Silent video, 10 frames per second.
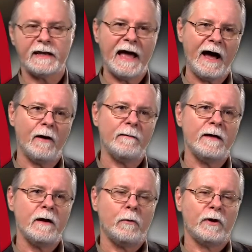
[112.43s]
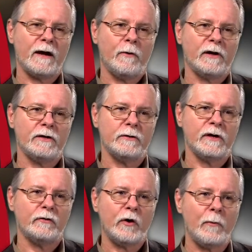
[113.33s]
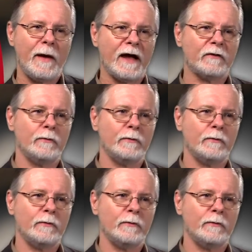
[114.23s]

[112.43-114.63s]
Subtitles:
Now, what I want to do is go back